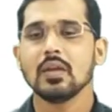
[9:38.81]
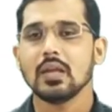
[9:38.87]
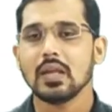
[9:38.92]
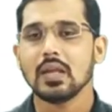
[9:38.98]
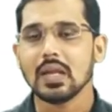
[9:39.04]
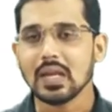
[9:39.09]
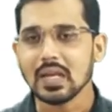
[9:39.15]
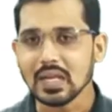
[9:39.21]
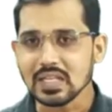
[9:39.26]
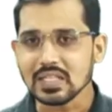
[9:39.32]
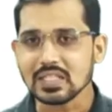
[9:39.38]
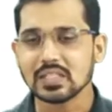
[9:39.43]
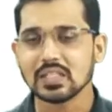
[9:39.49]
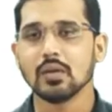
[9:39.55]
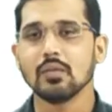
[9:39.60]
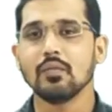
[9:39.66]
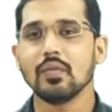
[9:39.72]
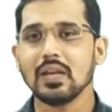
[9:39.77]
enlist
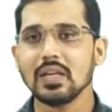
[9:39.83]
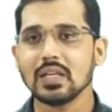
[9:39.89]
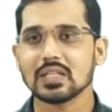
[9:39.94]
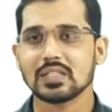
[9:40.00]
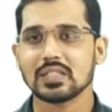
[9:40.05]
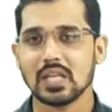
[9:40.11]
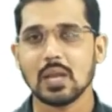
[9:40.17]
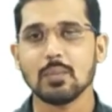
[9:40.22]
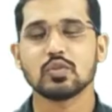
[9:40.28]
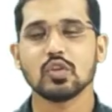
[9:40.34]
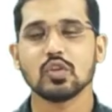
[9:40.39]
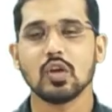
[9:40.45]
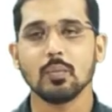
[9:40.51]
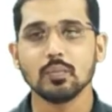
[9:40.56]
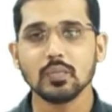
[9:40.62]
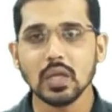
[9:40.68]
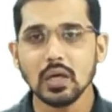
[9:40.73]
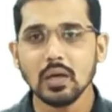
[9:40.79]
the various types
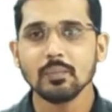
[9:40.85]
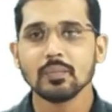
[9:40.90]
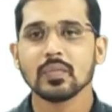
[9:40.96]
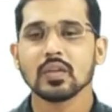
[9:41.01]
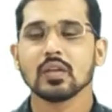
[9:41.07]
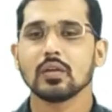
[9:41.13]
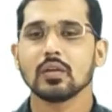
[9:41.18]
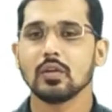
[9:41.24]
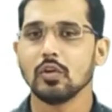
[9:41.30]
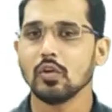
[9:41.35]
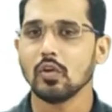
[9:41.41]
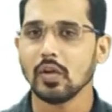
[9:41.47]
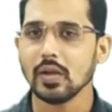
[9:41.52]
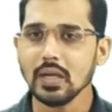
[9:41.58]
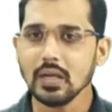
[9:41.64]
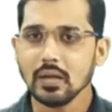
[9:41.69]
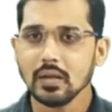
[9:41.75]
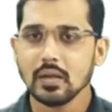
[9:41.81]
of the crude
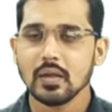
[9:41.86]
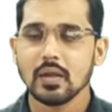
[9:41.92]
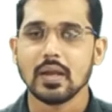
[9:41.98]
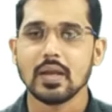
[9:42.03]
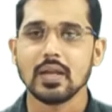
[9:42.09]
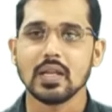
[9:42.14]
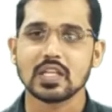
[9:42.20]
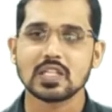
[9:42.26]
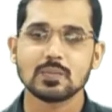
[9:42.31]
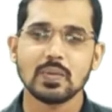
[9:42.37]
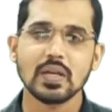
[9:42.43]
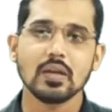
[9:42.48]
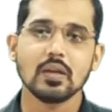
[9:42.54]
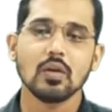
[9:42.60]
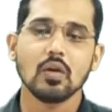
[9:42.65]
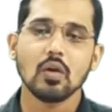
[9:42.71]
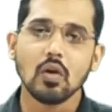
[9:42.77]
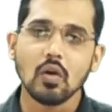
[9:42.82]
oil and
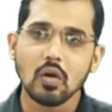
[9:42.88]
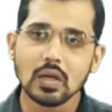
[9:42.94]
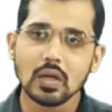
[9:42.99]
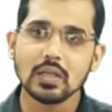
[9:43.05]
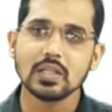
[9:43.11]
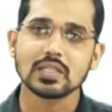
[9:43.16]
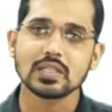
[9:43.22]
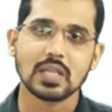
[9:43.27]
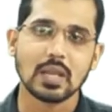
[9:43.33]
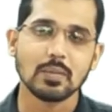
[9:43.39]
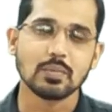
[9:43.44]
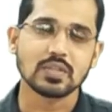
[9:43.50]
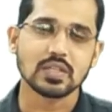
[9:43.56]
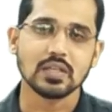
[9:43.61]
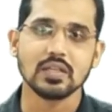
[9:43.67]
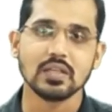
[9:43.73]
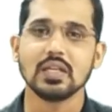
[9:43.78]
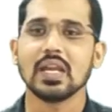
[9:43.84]
explain all these
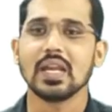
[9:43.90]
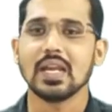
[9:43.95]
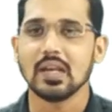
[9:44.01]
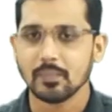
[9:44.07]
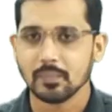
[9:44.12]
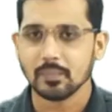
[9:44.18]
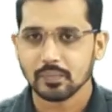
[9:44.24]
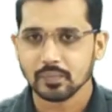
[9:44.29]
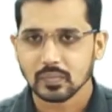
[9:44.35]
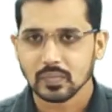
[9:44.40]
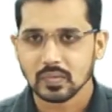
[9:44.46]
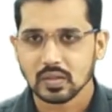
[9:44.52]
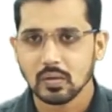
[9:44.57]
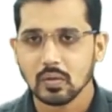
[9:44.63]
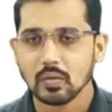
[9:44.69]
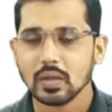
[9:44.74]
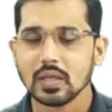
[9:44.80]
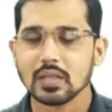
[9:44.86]
types in detail.
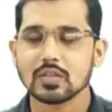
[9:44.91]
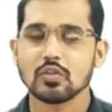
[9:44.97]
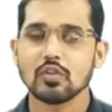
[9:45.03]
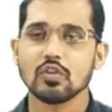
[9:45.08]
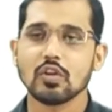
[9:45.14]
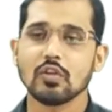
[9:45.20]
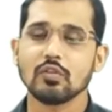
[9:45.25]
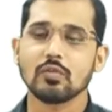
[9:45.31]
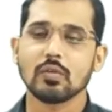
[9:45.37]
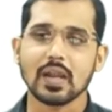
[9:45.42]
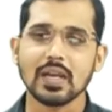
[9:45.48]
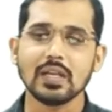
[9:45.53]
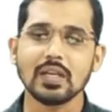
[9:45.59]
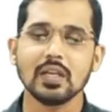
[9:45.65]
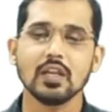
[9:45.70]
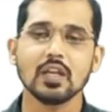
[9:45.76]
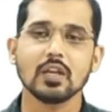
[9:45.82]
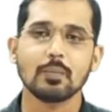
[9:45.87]
Okay, so you have to
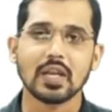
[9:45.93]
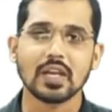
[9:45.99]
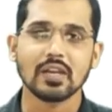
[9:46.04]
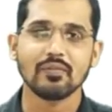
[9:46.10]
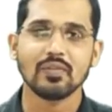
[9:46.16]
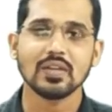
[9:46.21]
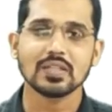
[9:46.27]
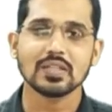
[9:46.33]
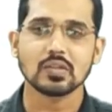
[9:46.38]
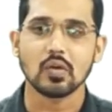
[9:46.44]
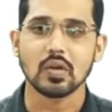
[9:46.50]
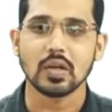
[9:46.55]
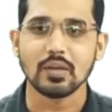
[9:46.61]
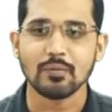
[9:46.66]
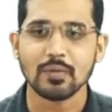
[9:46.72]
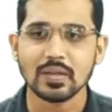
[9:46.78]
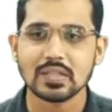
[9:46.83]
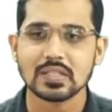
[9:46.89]
write here paraffins,
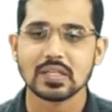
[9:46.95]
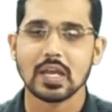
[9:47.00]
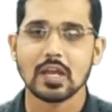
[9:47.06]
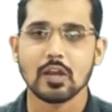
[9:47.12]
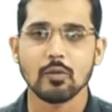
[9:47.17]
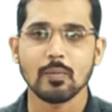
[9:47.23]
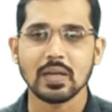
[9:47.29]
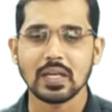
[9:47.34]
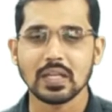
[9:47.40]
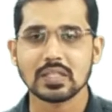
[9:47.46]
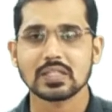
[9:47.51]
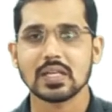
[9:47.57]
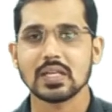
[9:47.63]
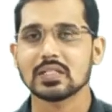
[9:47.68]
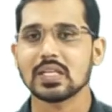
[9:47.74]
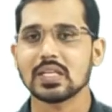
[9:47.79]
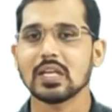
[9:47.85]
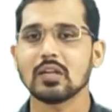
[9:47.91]
olefins, aromatics
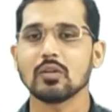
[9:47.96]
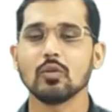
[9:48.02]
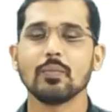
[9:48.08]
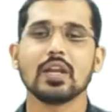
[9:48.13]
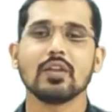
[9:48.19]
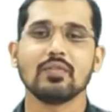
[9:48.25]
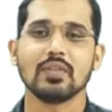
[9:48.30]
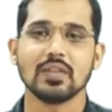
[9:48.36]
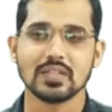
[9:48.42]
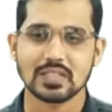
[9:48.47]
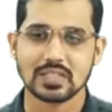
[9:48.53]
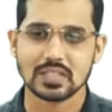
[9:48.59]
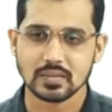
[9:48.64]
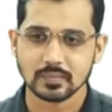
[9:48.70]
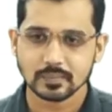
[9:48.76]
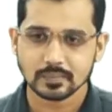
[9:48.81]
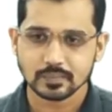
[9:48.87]
and cycloparaffins.